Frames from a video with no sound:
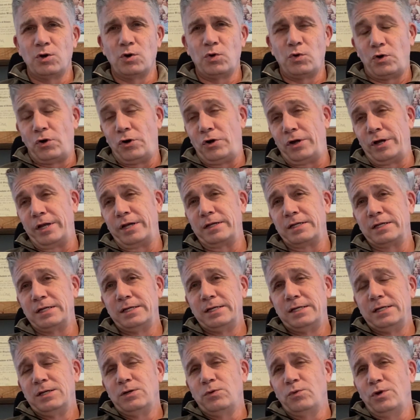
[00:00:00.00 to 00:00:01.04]
on
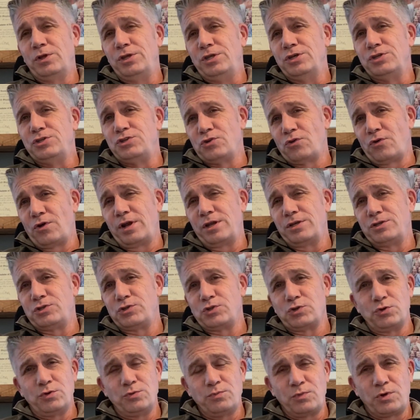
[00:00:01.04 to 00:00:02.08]
when you join a
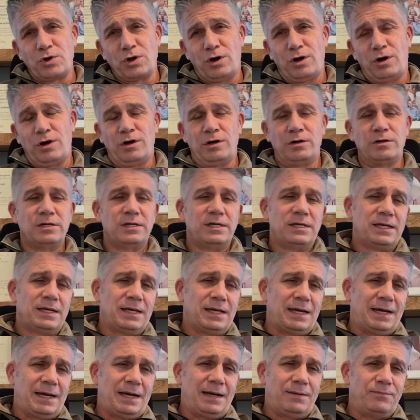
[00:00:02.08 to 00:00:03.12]
Zoom call.
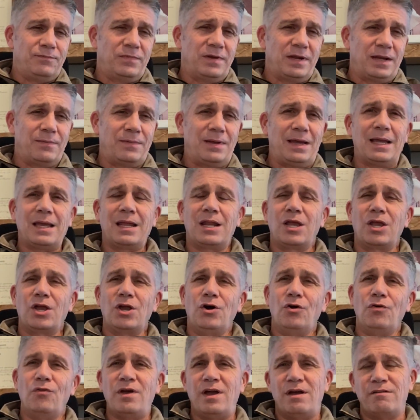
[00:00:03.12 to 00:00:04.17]
I'm not going to
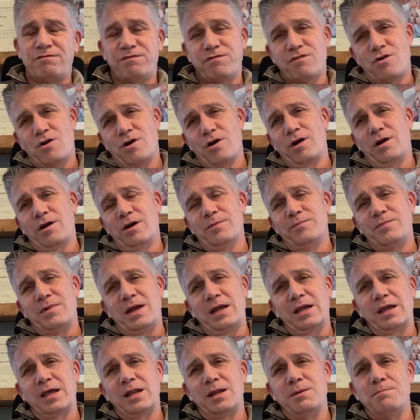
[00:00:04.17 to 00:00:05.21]
go that far. I'm
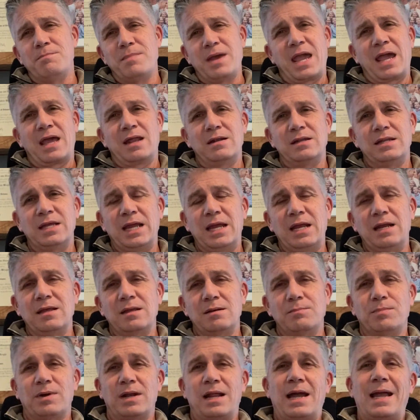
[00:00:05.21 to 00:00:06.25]
not going to mandate
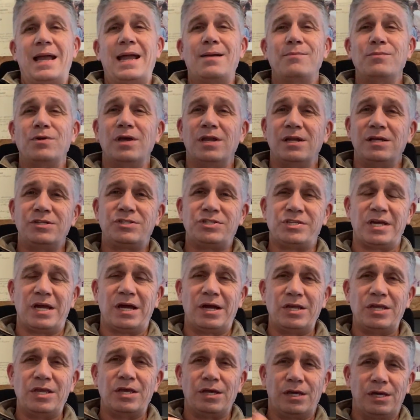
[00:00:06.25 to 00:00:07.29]
it, but I am going to
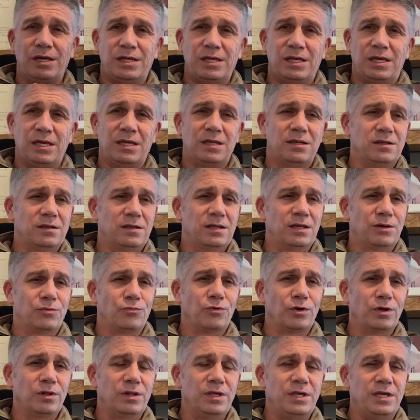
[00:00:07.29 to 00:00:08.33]
tell you it
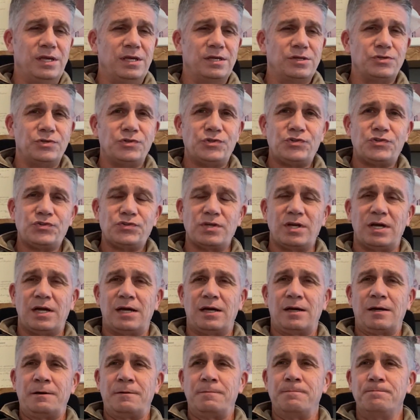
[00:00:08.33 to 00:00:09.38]
really is.
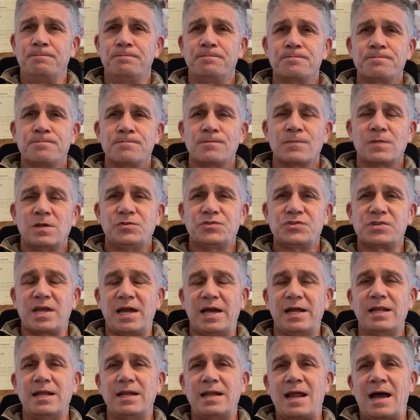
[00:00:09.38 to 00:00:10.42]
It's
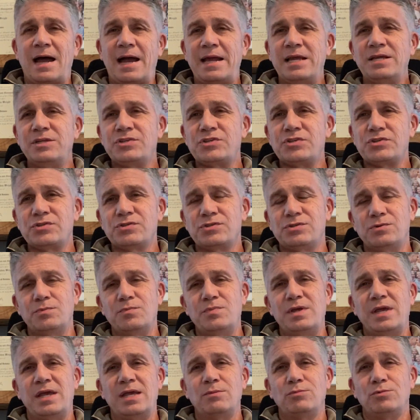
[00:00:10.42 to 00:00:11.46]
kind of nice to
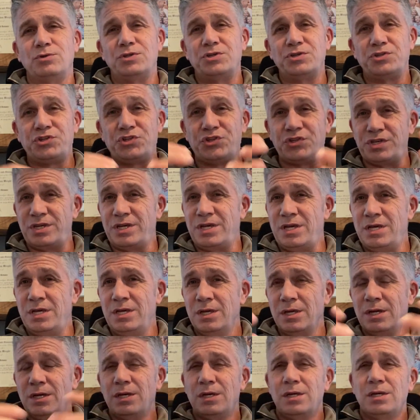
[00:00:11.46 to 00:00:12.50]
be able to
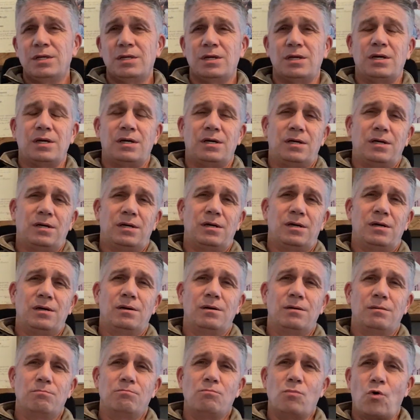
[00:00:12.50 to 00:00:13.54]
see
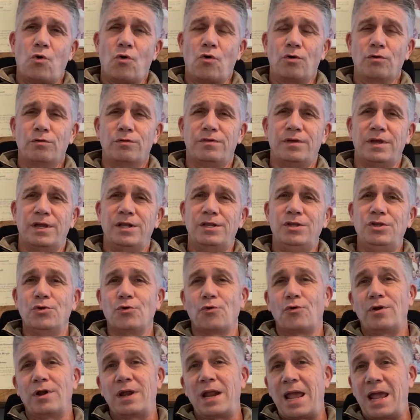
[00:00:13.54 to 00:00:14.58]
more than
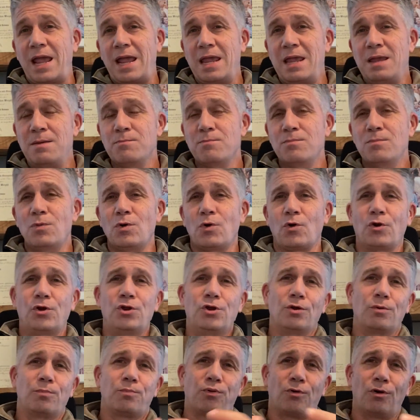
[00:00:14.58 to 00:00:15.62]
your name or
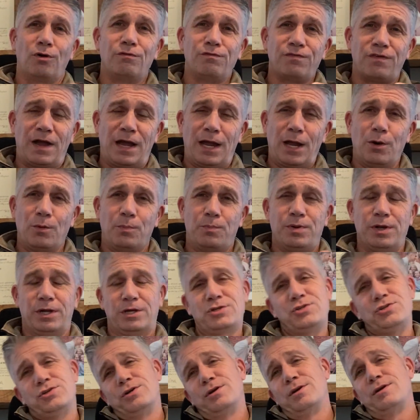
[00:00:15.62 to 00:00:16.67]
your profile
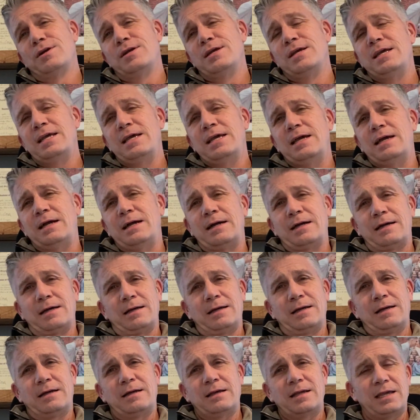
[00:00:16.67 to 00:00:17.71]
picture.
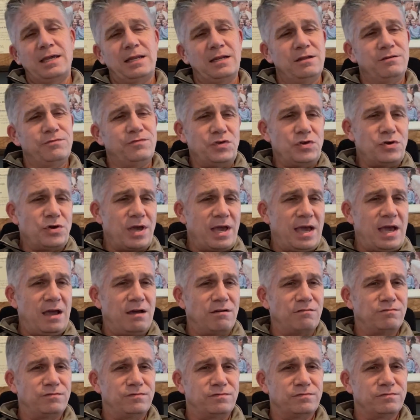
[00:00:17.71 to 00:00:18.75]
And if you
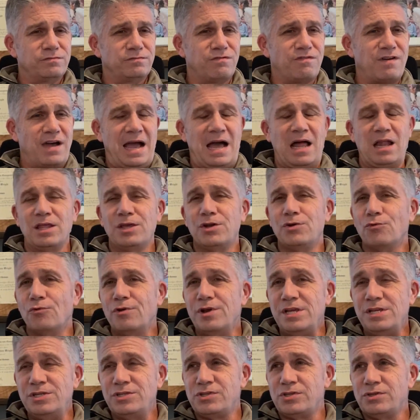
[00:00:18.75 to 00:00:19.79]
have valid
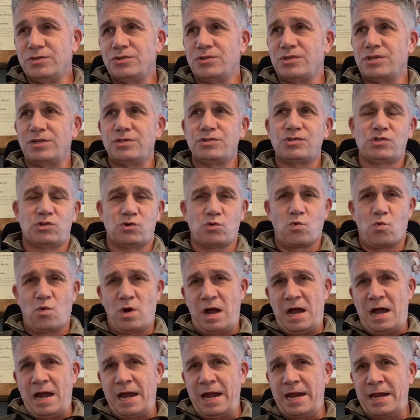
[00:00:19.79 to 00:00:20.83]
reasons as to
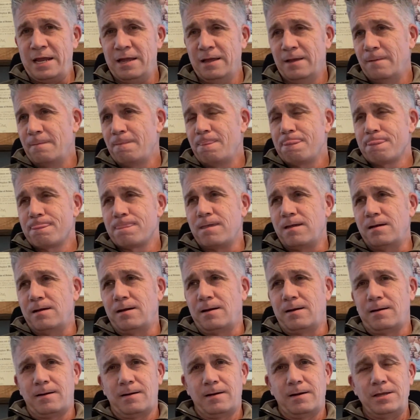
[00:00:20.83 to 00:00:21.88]
why
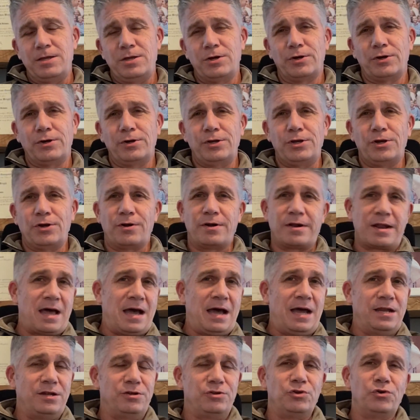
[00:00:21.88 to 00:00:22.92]
you're
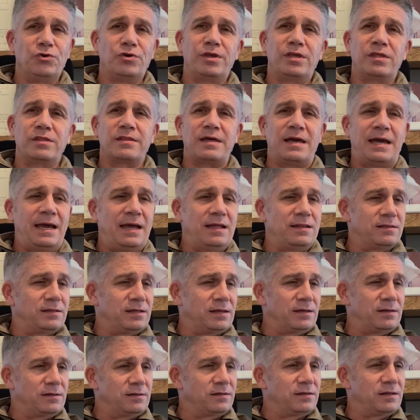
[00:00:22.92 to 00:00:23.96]
not doing that,
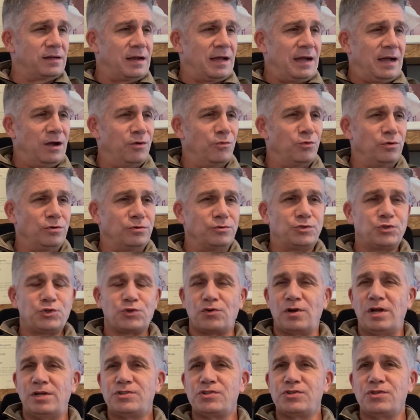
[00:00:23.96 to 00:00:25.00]
then I will
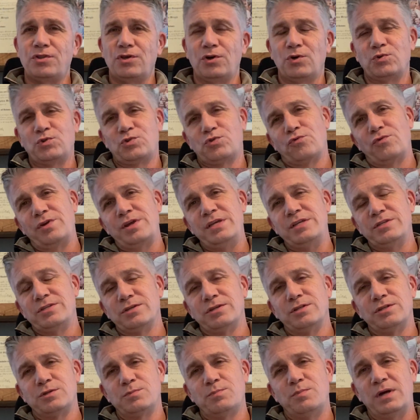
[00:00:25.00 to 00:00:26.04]
trust those
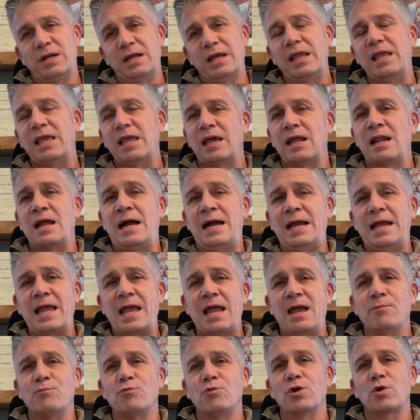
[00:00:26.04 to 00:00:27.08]
reasons. But again, I
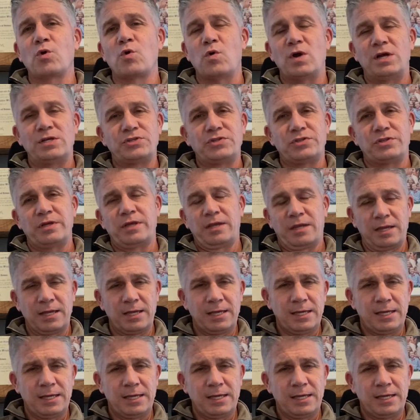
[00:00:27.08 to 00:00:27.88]
am requesting,